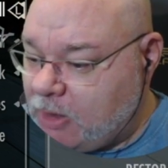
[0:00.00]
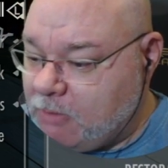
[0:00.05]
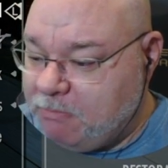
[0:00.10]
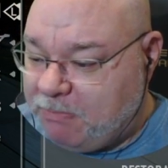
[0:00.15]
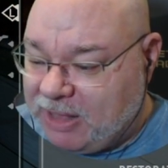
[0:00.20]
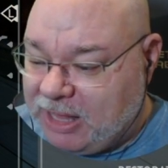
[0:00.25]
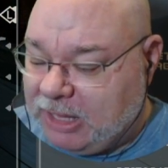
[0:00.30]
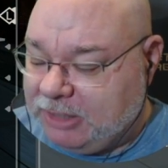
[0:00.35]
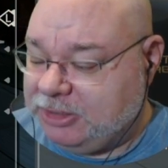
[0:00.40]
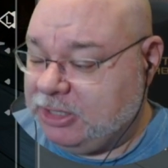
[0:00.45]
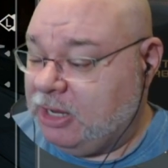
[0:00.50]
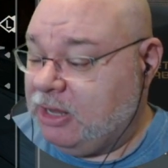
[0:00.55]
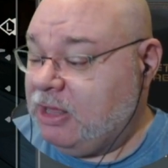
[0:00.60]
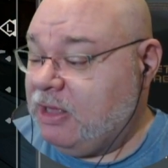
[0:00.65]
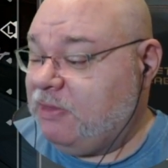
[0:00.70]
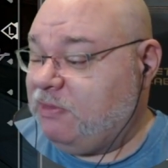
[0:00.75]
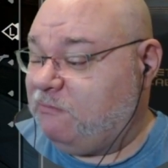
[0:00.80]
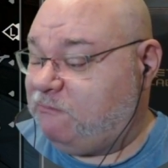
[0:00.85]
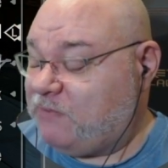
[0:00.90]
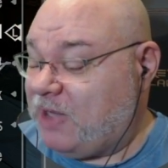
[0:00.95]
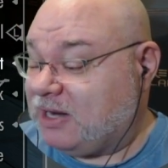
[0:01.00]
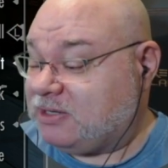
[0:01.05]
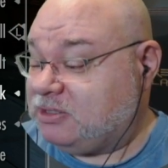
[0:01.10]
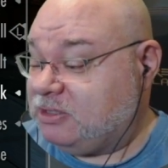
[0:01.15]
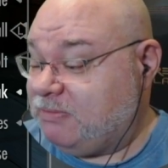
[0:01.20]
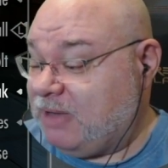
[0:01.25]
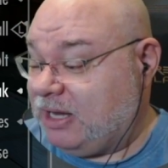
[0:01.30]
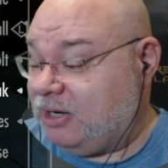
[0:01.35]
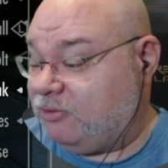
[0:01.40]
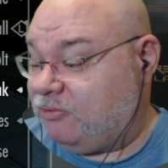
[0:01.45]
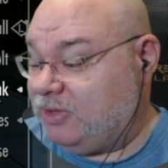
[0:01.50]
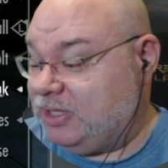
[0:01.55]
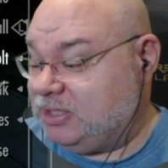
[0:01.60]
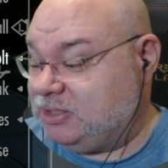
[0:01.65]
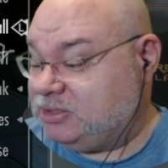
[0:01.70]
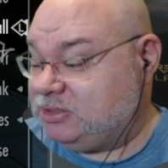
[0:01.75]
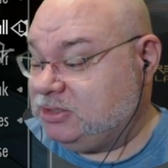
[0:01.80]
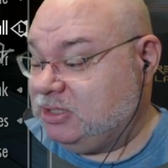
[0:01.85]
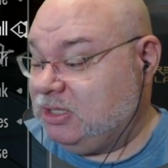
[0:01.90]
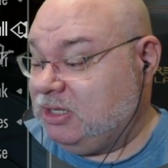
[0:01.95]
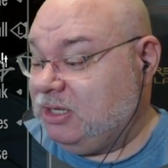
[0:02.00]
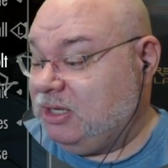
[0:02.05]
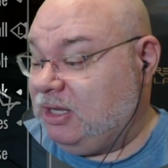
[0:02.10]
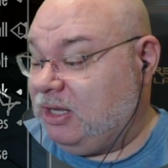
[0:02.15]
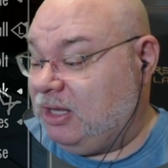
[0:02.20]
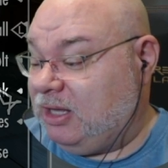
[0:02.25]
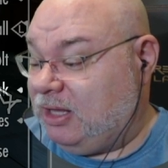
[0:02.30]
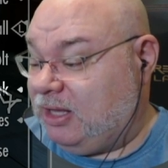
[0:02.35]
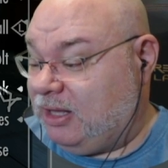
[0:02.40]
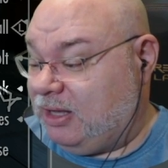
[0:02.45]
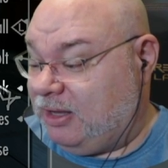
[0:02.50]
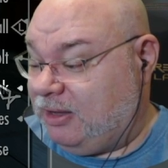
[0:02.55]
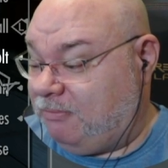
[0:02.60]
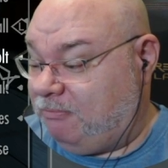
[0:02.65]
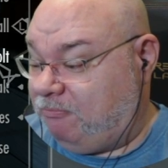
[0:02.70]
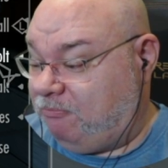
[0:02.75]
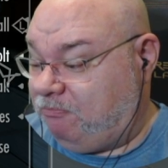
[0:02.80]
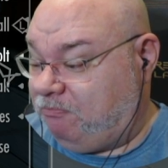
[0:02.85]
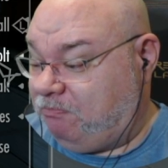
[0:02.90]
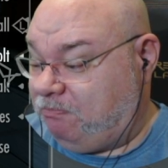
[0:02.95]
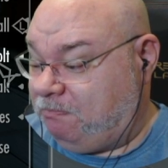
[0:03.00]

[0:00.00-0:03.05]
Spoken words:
But the fact of the matter is, yeah,